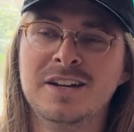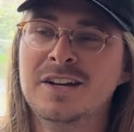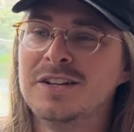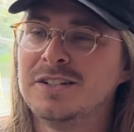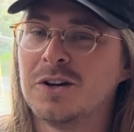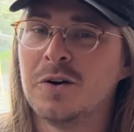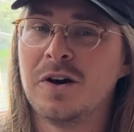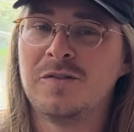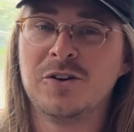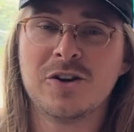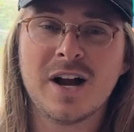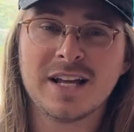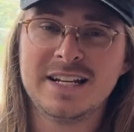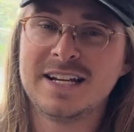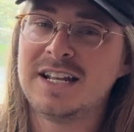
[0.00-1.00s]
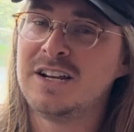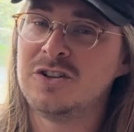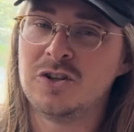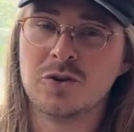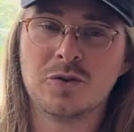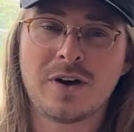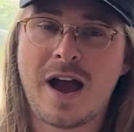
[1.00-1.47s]
So if you're not going to get a
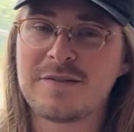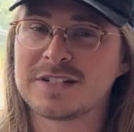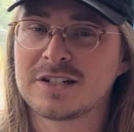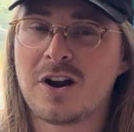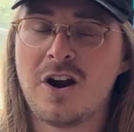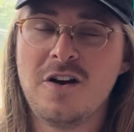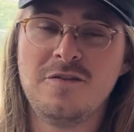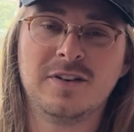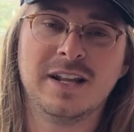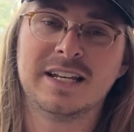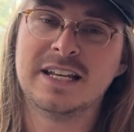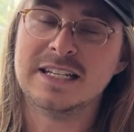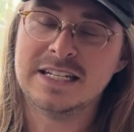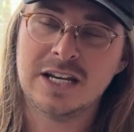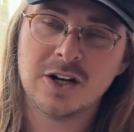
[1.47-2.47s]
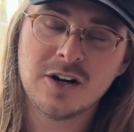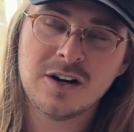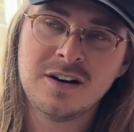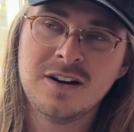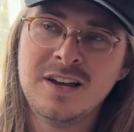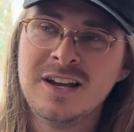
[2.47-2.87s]
new graphics card for like a year,